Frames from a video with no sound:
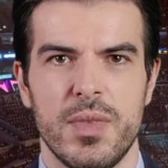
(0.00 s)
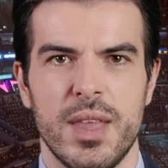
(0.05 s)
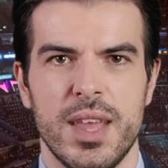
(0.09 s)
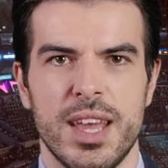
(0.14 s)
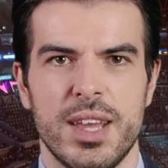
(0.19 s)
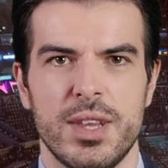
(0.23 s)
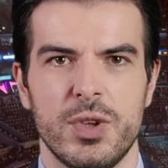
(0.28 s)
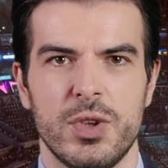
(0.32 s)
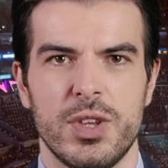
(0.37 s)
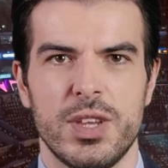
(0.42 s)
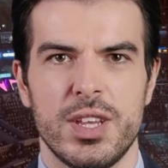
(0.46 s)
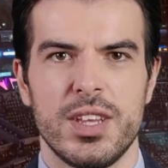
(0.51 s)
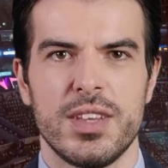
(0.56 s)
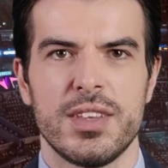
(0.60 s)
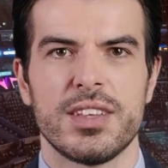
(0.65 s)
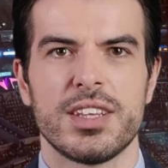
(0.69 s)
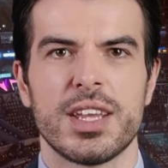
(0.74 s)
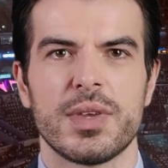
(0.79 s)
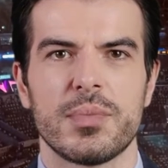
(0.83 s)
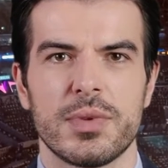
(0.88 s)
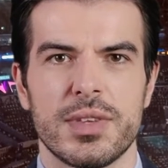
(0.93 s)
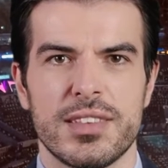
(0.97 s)
including
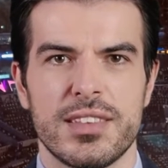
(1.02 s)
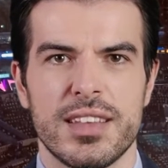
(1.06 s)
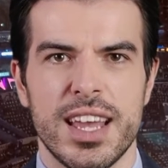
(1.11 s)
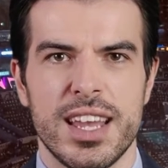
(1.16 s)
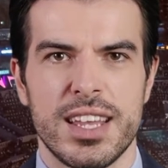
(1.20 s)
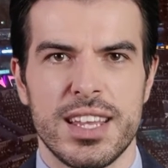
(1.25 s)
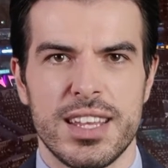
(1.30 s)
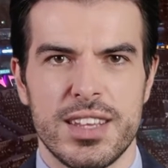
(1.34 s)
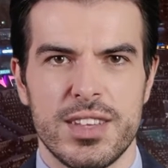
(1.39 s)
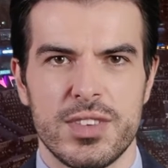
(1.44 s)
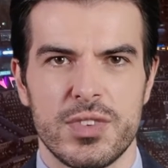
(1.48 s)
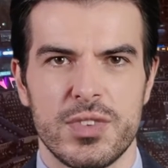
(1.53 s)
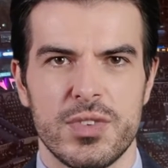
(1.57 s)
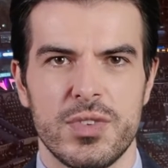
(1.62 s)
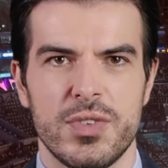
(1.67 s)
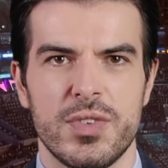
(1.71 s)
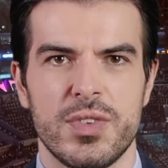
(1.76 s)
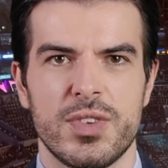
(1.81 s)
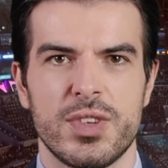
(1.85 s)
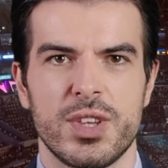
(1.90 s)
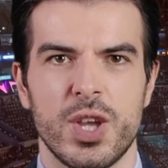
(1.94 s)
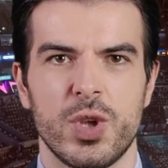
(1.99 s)
team executives,
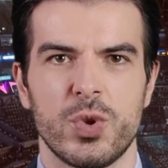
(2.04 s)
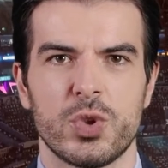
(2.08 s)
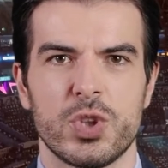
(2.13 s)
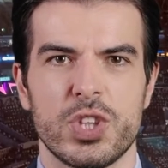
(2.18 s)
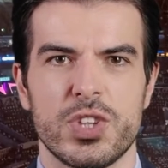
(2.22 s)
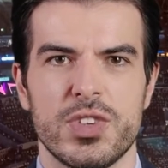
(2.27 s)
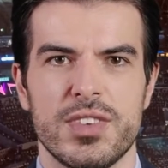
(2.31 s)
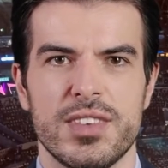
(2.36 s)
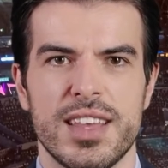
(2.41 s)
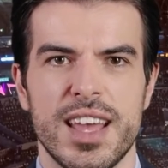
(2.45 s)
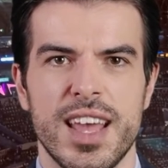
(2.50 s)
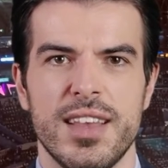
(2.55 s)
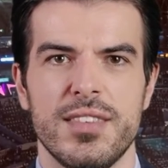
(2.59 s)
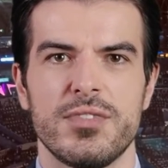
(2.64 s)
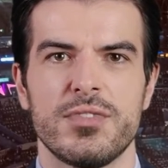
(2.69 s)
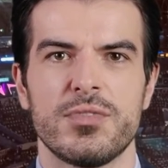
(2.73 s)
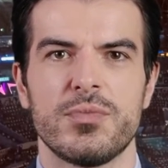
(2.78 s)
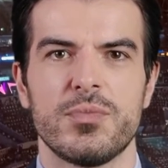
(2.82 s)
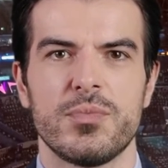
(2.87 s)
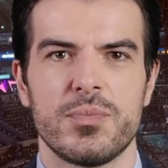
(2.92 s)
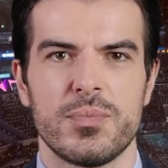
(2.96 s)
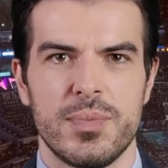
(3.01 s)
coaching
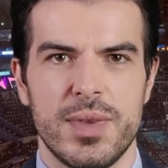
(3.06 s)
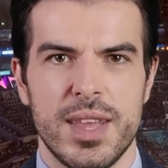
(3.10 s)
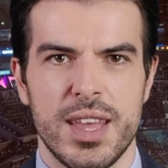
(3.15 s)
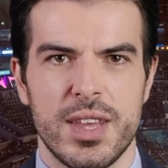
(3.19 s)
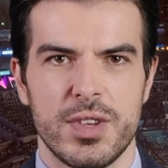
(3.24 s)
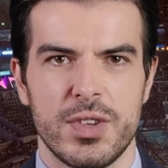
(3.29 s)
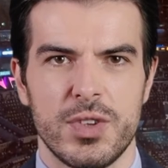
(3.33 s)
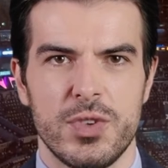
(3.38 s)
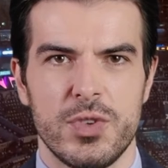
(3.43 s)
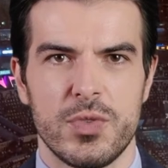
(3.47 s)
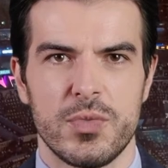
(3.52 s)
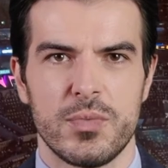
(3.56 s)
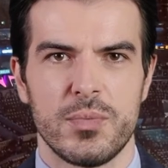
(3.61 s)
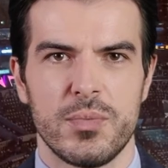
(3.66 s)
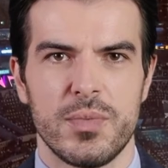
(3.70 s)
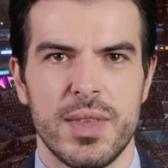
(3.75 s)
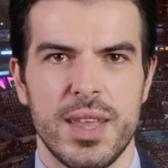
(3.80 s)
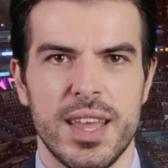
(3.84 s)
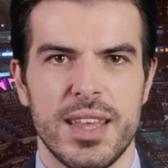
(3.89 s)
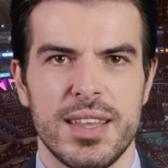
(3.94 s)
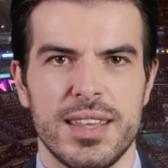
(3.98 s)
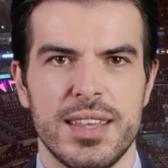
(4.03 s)
staff, players,
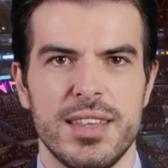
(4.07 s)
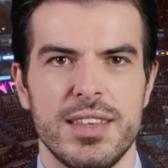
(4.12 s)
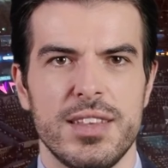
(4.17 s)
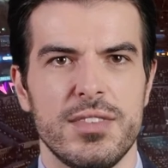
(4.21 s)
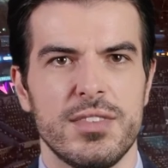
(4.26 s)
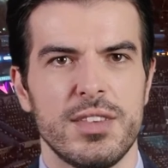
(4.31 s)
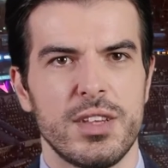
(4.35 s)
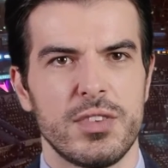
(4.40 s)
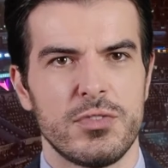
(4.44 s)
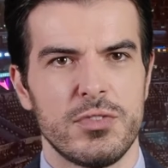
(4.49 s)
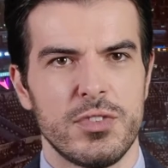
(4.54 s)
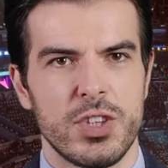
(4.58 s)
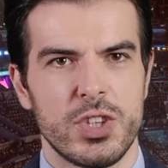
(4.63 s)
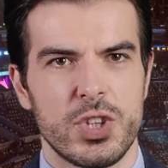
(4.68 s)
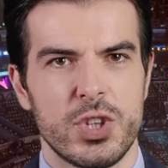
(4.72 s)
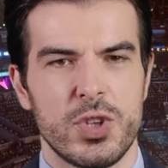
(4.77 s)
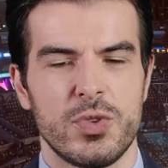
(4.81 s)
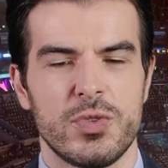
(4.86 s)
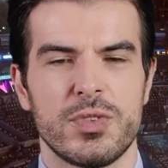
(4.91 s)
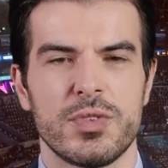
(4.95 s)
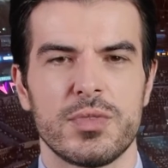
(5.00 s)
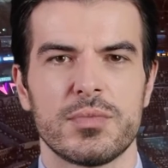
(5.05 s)
and even
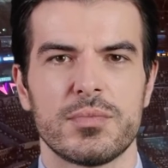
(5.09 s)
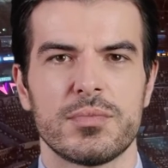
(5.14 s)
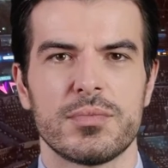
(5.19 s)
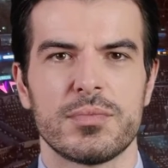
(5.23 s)
officials.